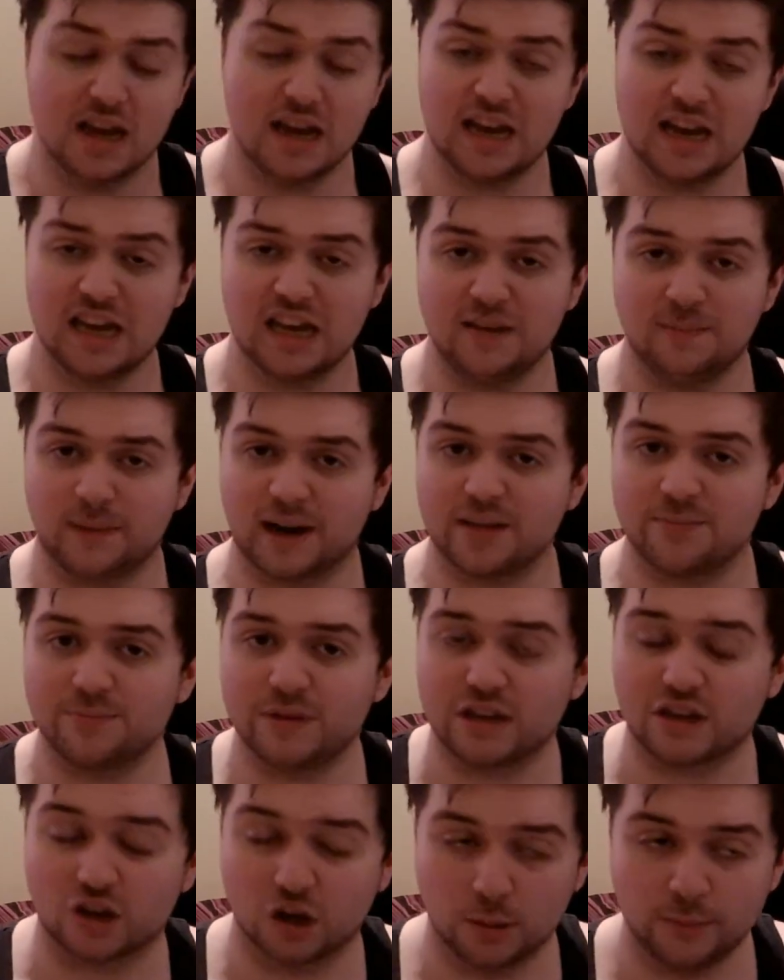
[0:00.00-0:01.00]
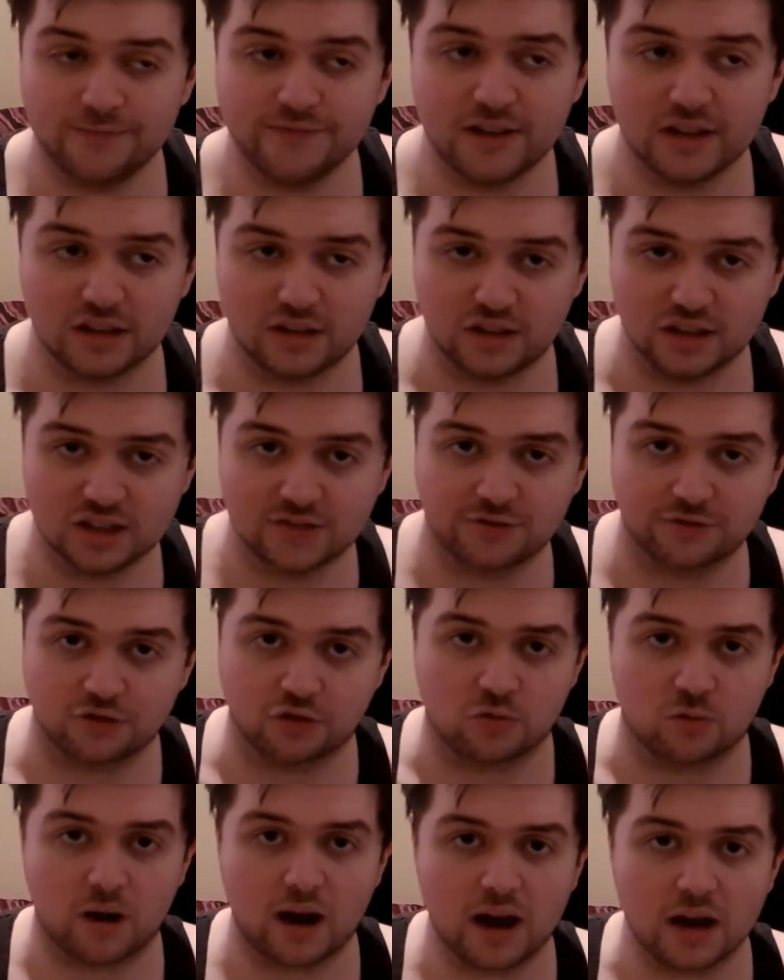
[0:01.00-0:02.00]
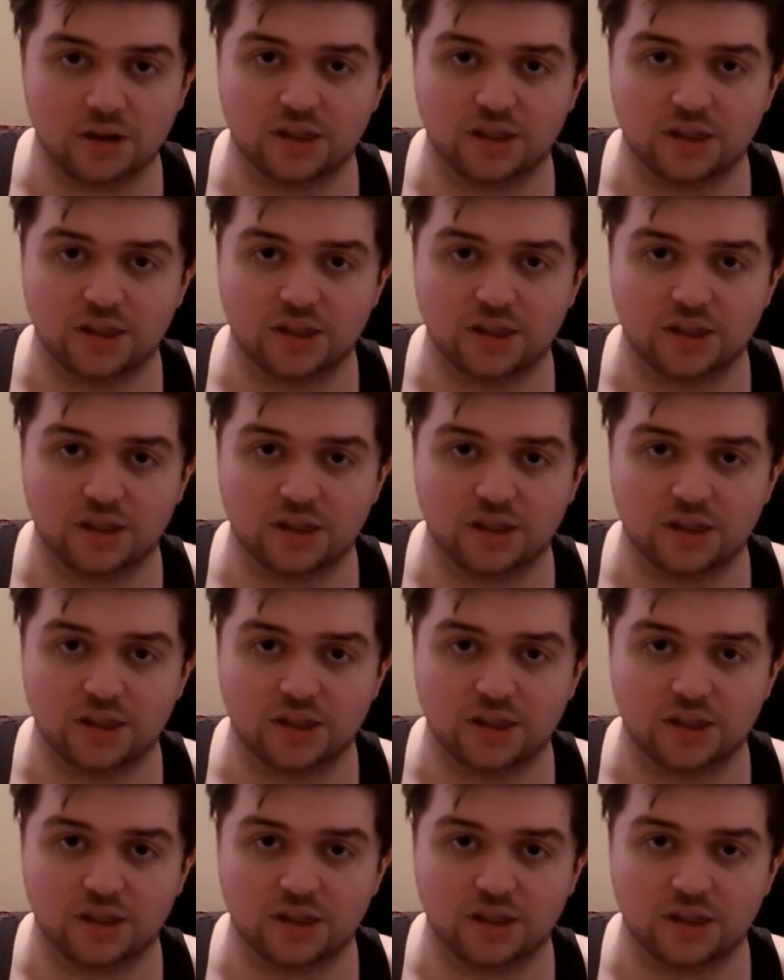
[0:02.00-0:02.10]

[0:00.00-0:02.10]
He might become villainous for a while.